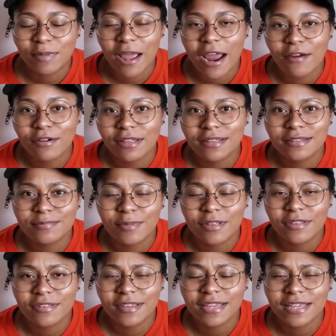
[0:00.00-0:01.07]
Ariella's
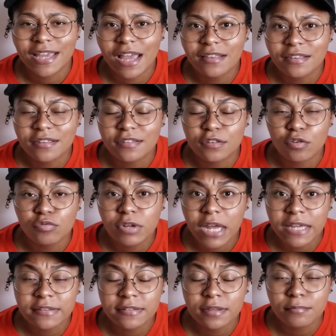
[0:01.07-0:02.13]
mother's like, yes, it's so
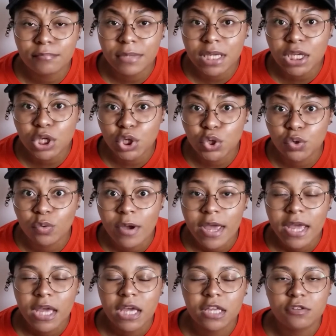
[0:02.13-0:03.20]
nice to meet you.
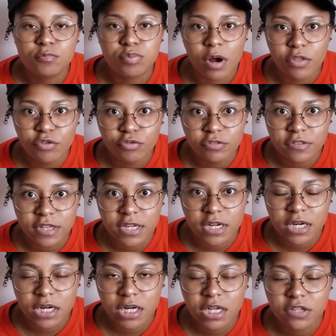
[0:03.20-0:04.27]
His brother's
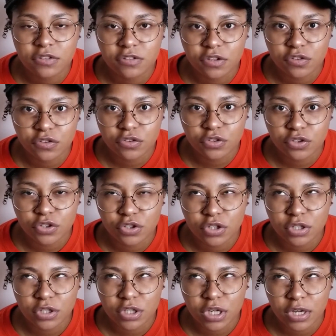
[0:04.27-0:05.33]
there, his
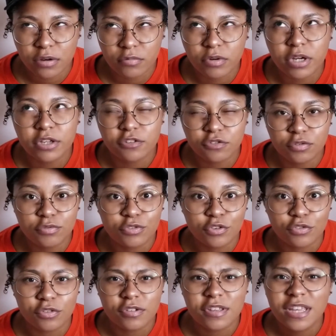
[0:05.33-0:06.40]
sister, well, his two
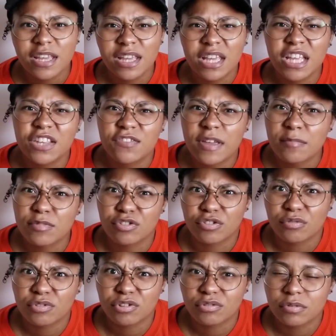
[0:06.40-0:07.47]
sisters. His family's
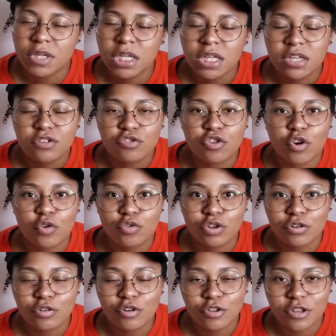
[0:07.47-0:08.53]
so cute. So
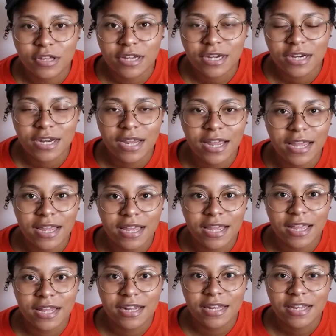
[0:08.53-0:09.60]
they're all there,
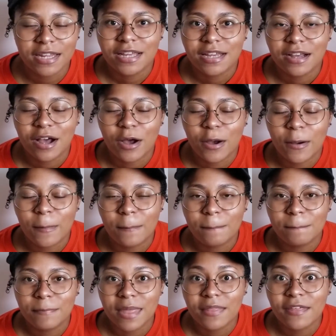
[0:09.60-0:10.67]
and
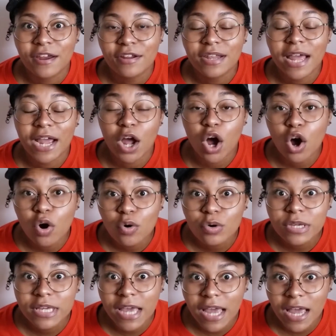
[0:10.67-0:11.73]
they're like,
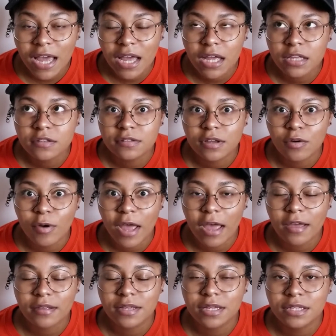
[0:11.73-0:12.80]
oh yeah, it's so
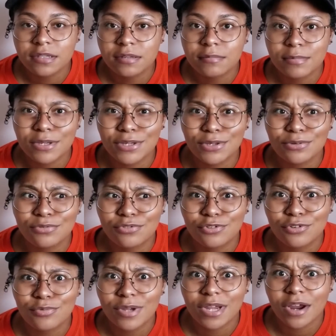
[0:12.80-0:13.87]
good to meet you
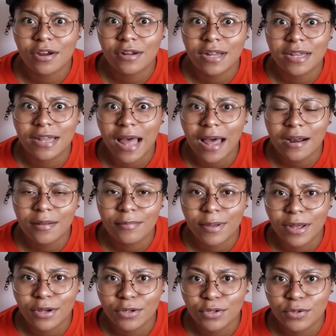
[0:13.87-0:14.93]
too. We heard a lot
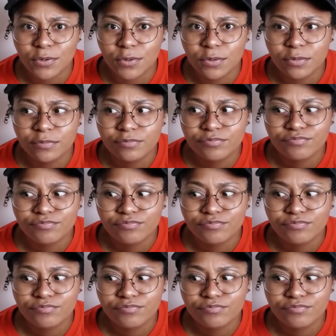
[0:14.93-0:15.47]
about you.